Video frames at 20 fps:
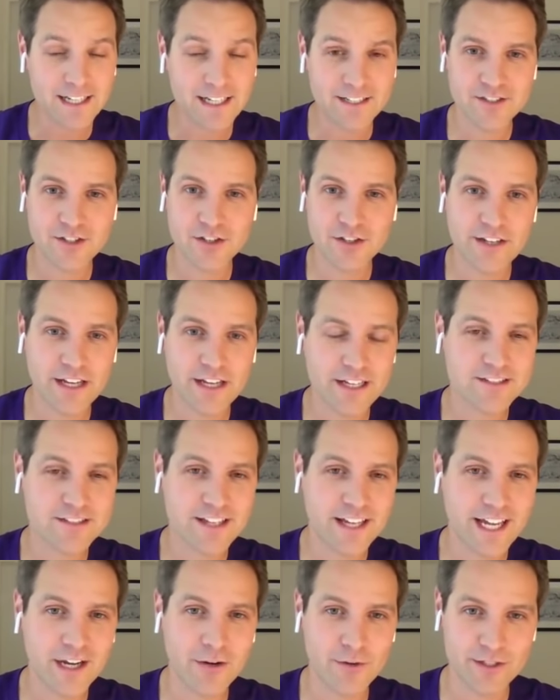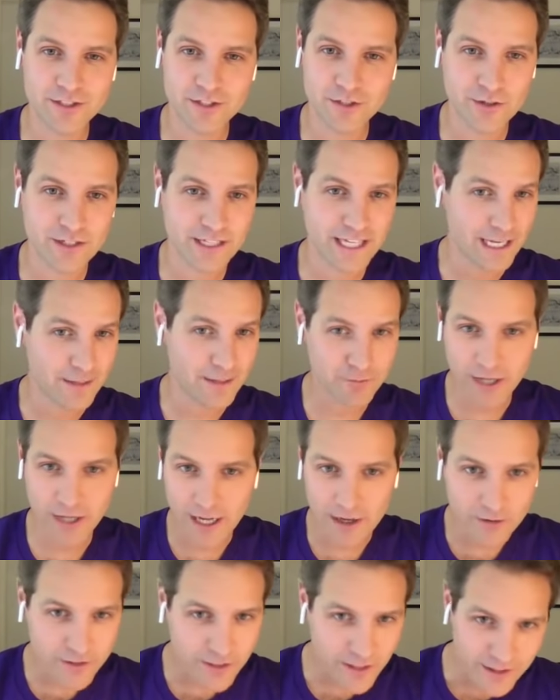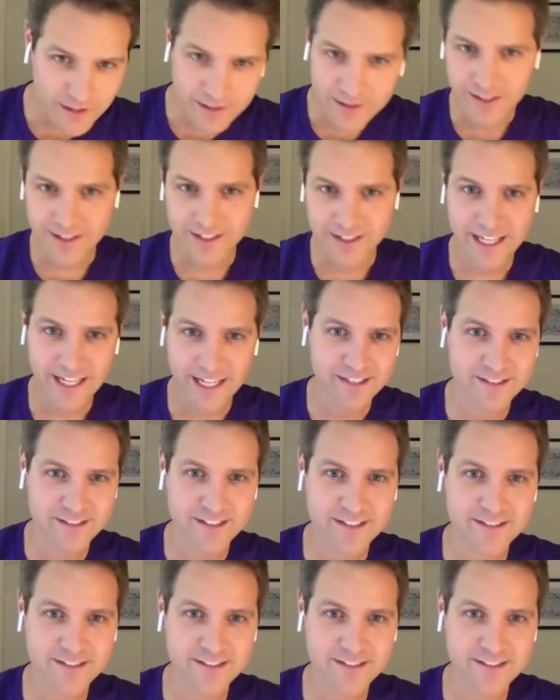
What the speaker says: And so the next day I went to a campground in Kansas.